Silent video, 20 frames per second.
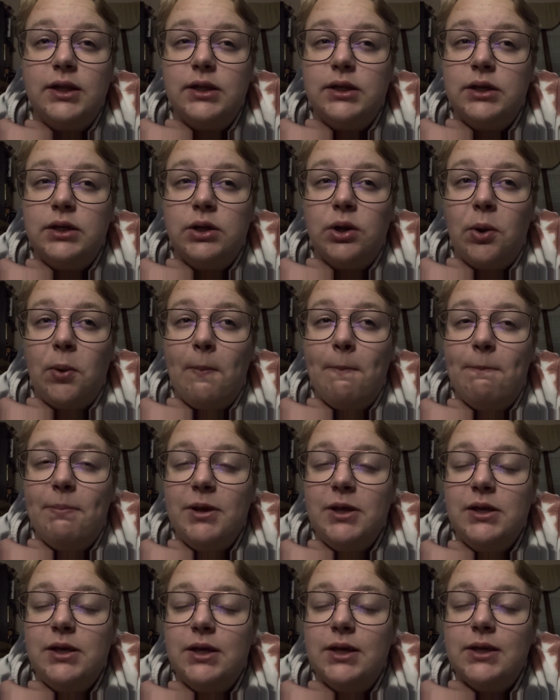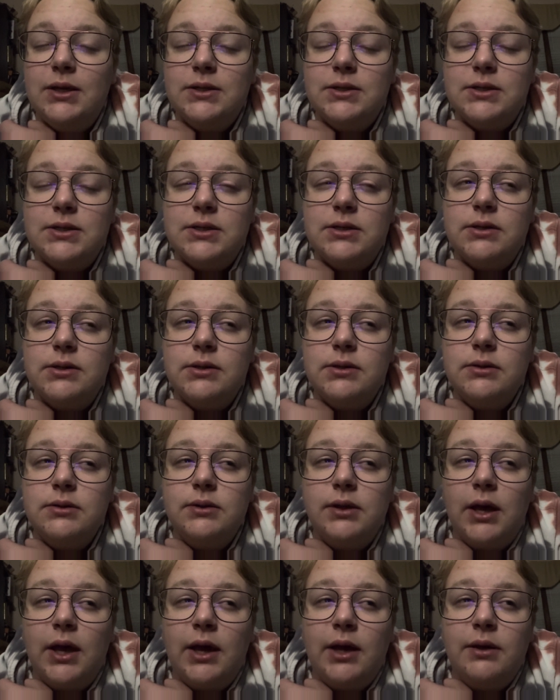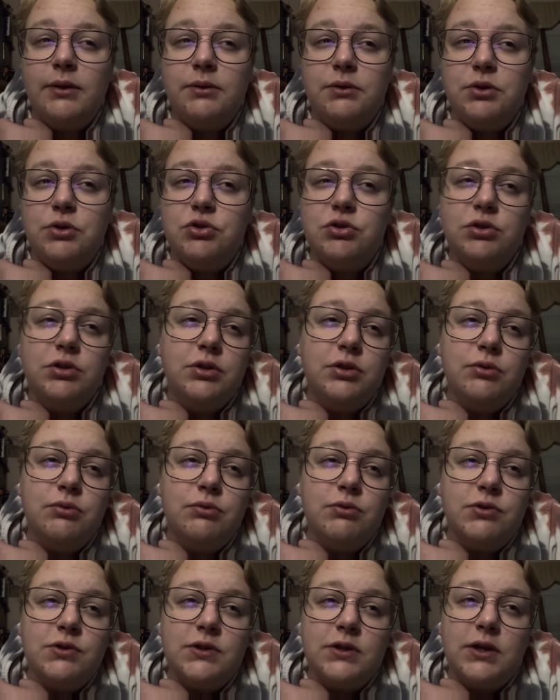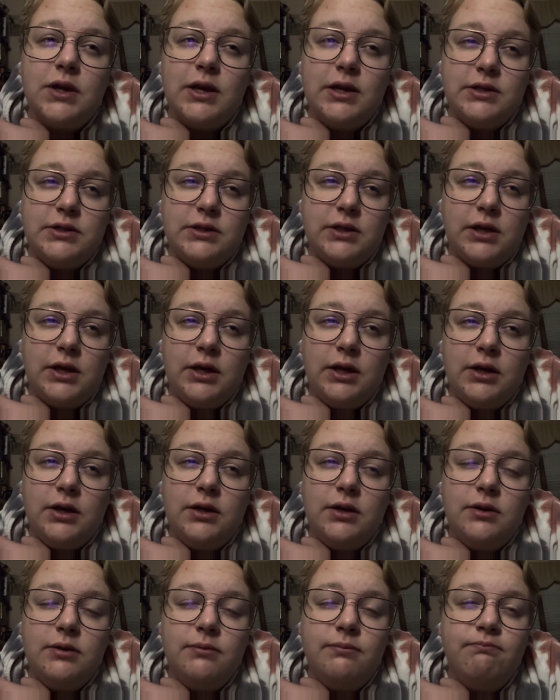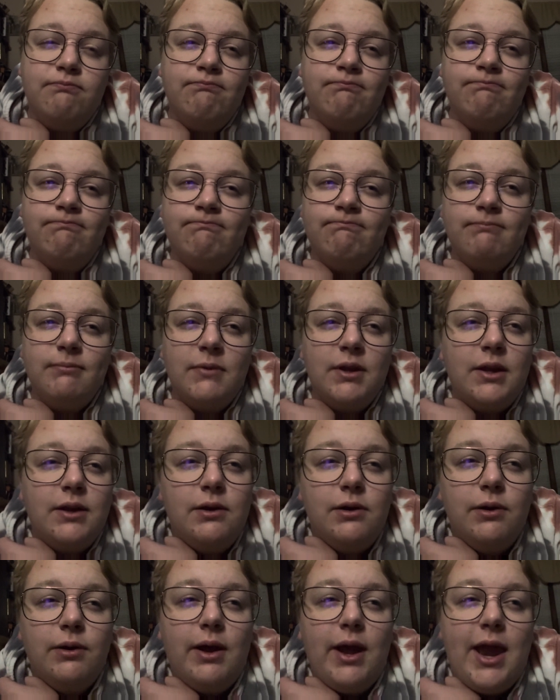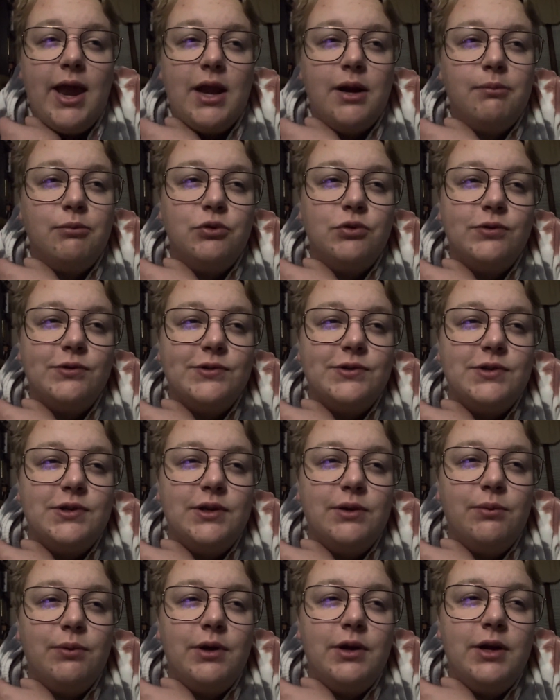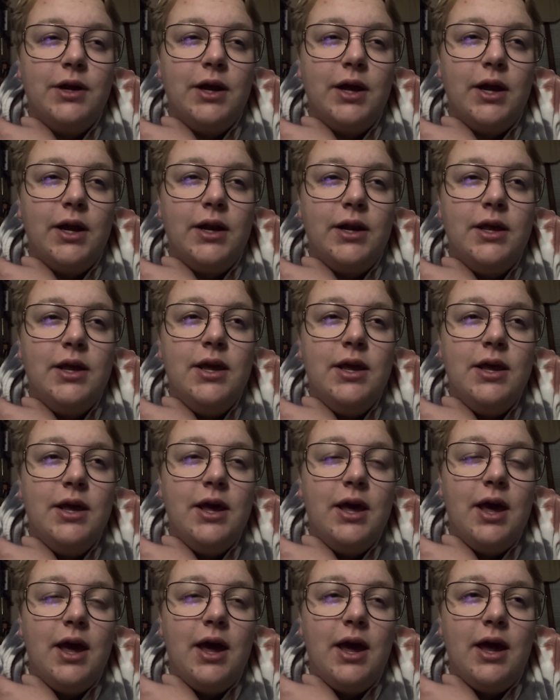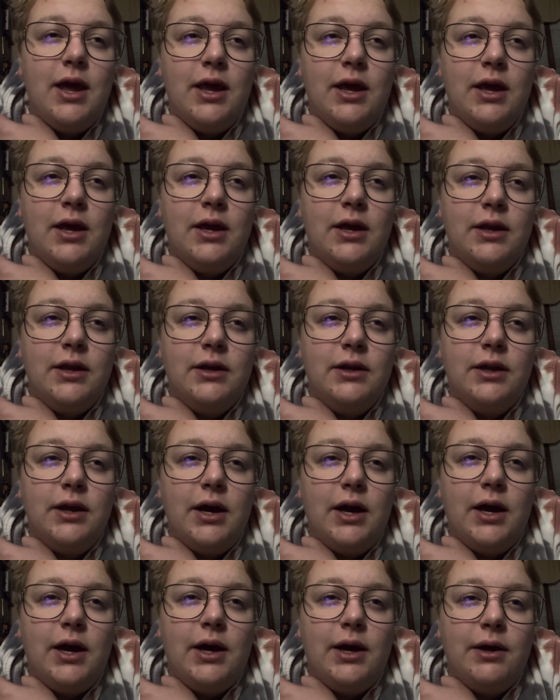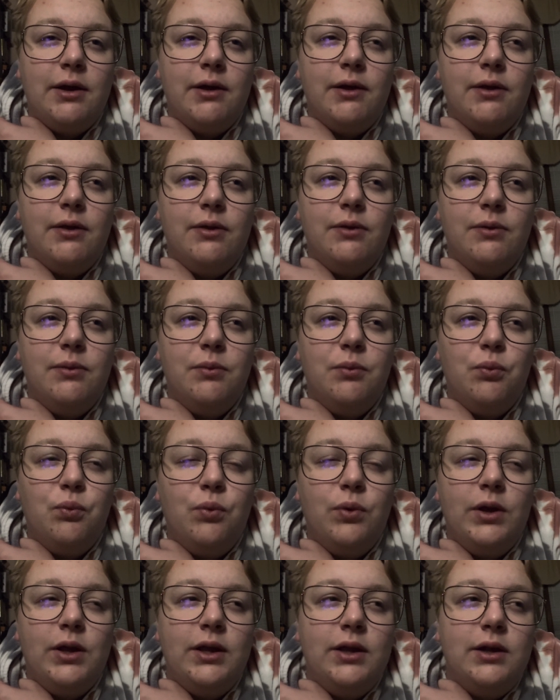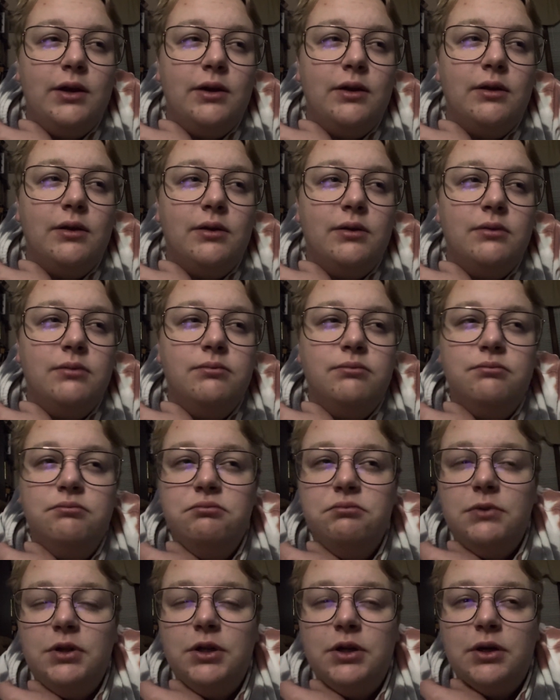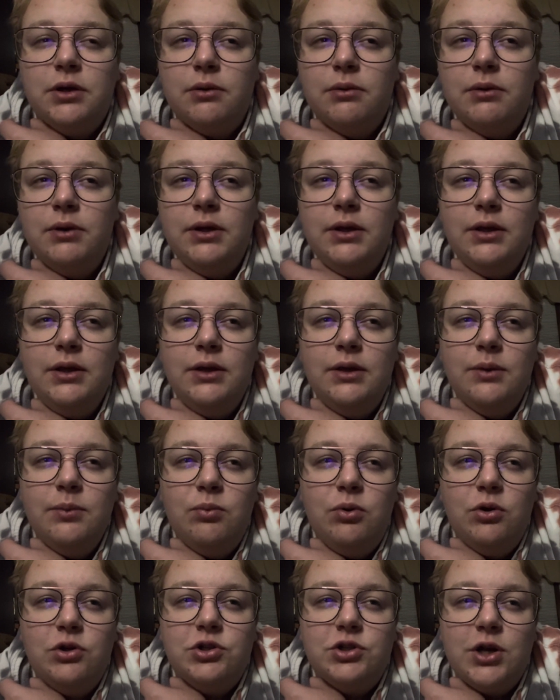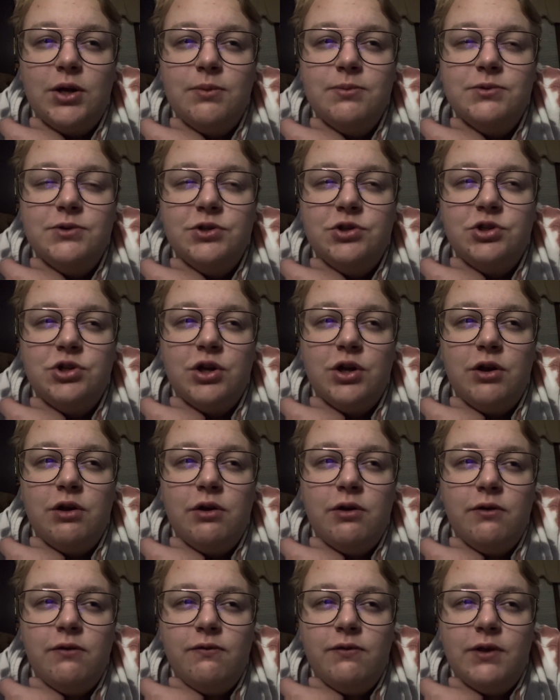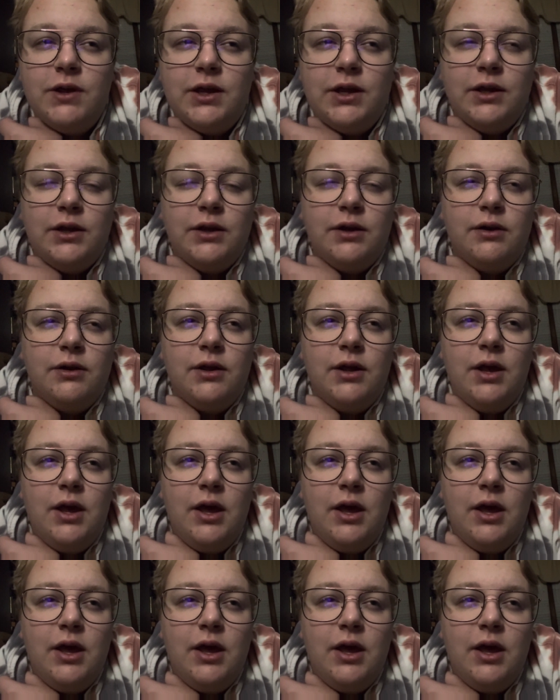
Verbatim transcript: you know, beings like usually used as like, you know, animals and whatnot. And uh, when, you know, push comes to shove and